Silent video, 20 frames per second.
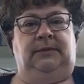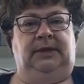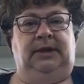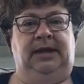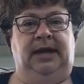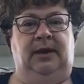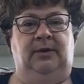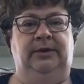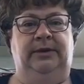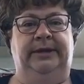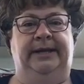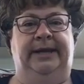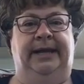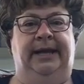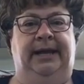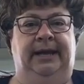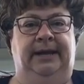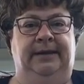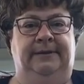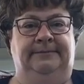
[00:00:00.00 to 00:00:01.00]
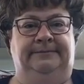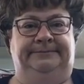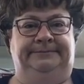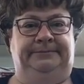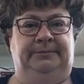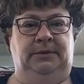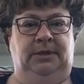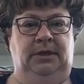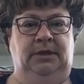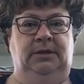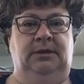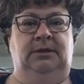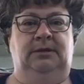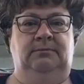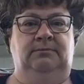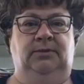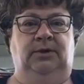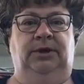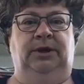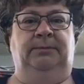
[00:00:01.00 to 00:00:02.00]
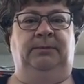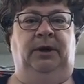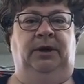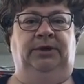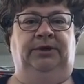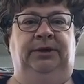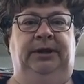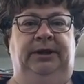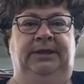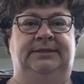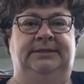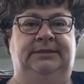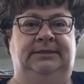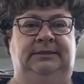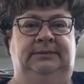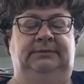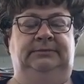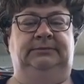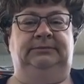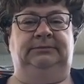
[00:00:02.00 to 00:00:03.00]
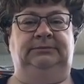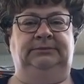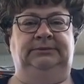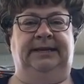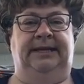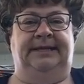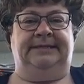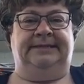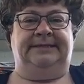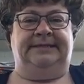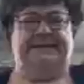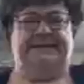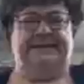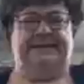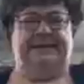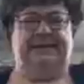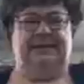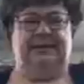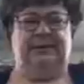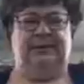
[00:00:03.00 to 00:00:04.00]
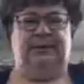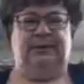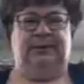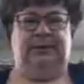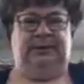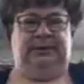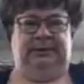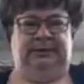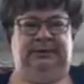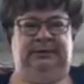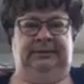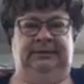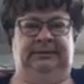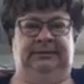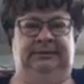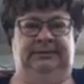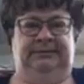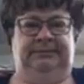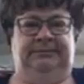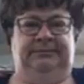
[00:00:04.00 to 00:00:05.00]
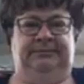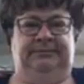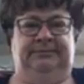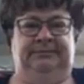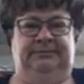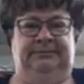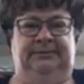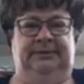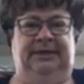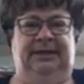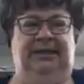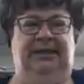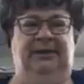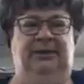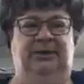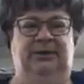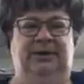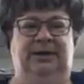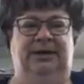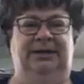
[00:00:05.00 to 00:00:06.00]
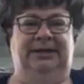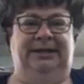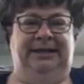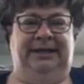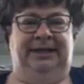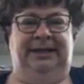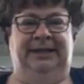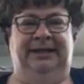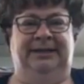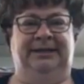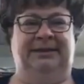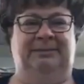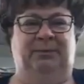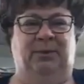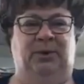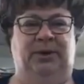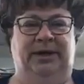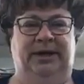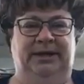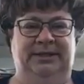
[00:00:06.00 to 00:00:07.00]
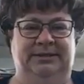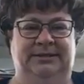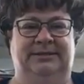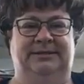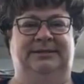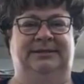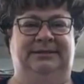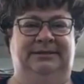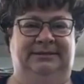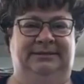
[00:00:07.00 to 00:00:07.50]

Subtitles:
How are you today? Morning, Marguerite. Nice to see you. Hello, Carlene and the boys.